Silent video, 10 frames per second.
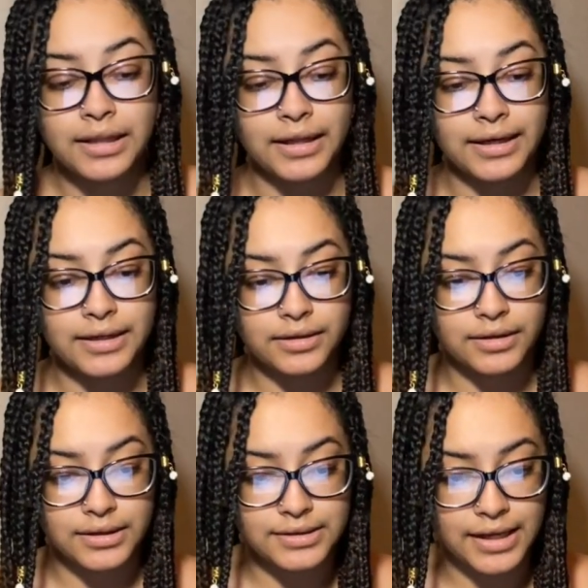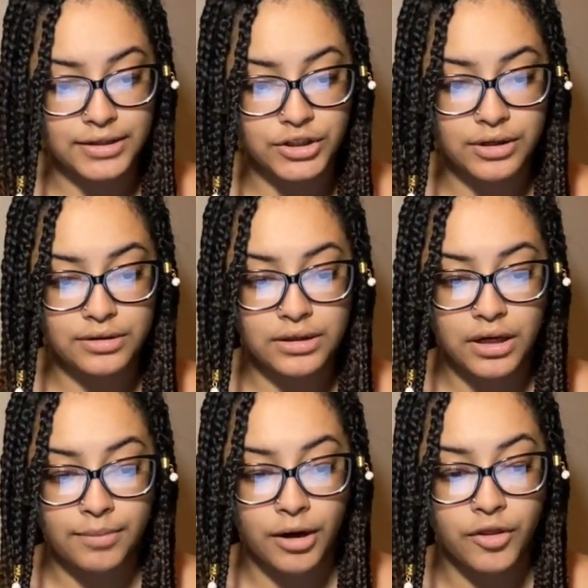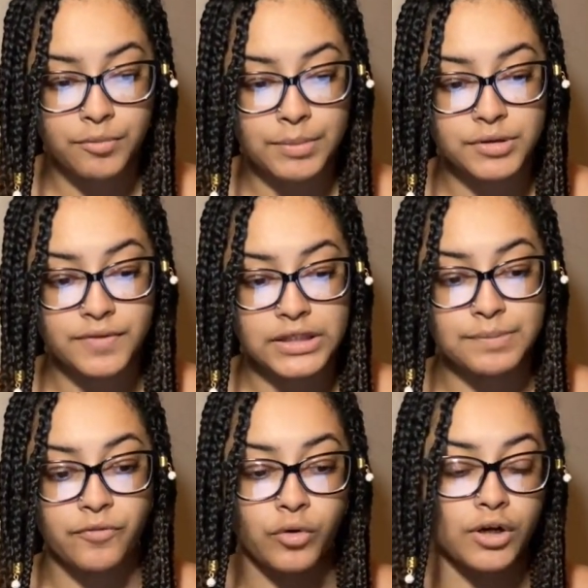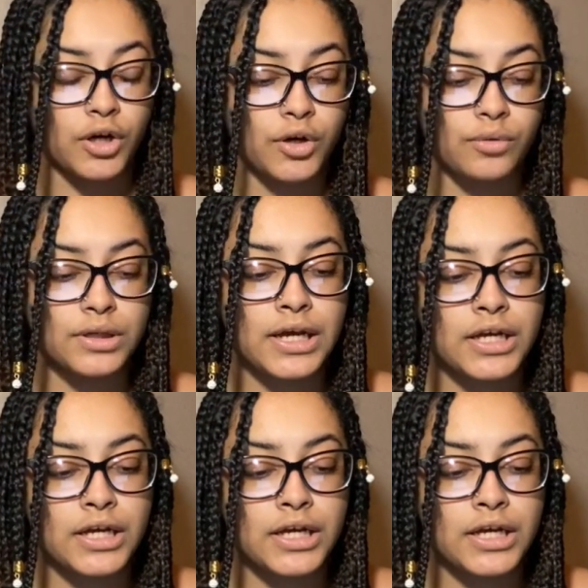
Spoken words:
Like this says, she cares a lot about other people's feelings before her own.